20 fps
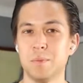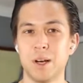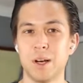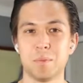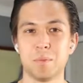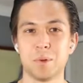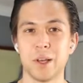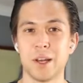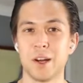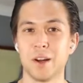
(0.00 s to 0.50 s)

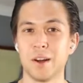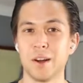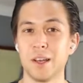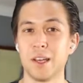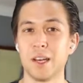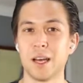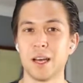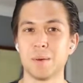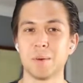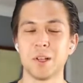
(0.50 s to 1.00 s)
player in
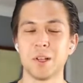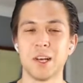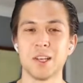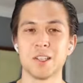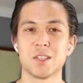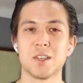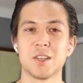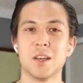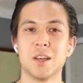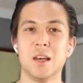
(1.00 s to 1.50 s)

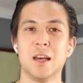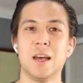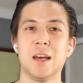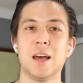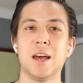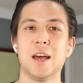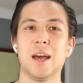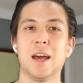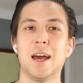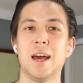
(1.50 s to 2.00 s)
MLS,
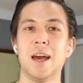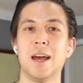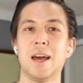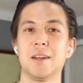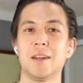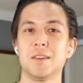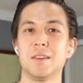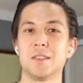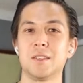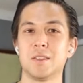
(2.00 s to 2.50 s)

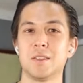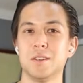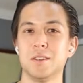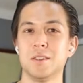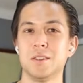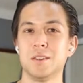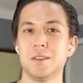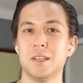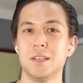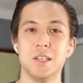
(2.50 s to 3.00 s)
and
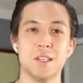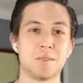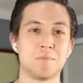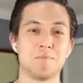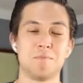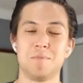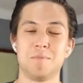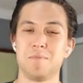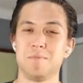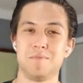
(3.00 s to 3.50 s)

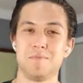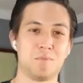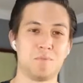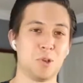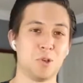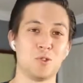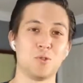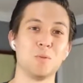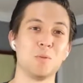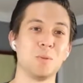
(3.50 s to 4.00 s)
he's
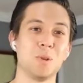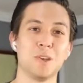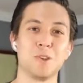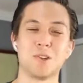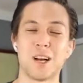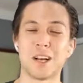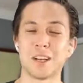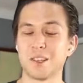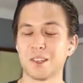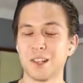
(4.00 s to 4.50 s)
presumably
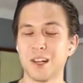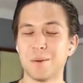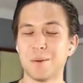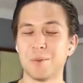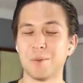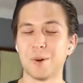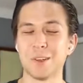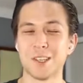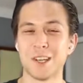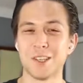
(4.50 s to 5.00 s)
attracting a lot
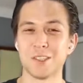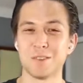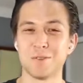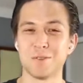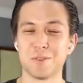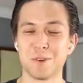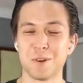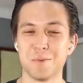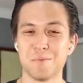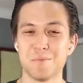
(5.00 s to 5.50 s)
more attention
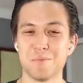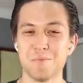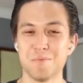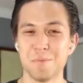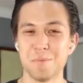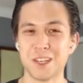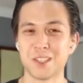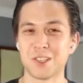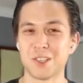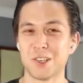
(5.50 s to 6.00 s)
from
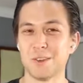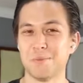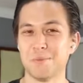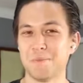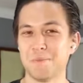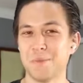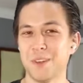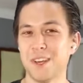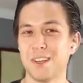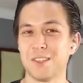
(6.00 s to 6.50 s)
Mexico.
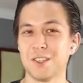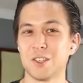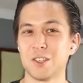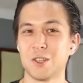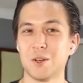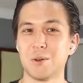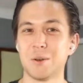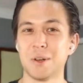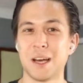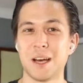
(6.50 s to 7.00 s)
And
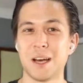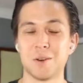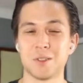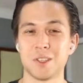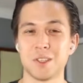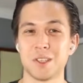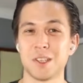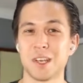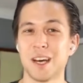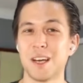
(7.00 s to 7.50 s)
so now is
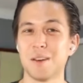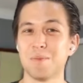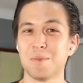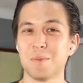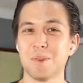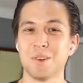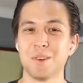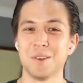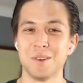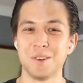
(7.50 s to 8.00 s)
the time,
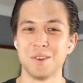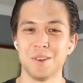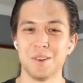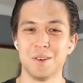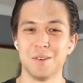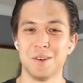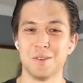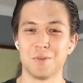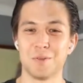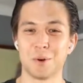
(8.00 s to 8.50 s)

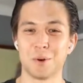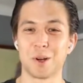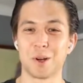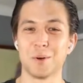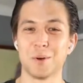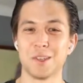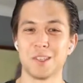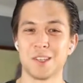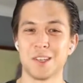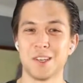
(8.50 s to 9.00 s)
if we're
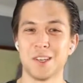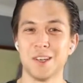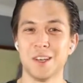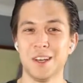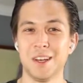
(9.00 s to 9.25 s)
going to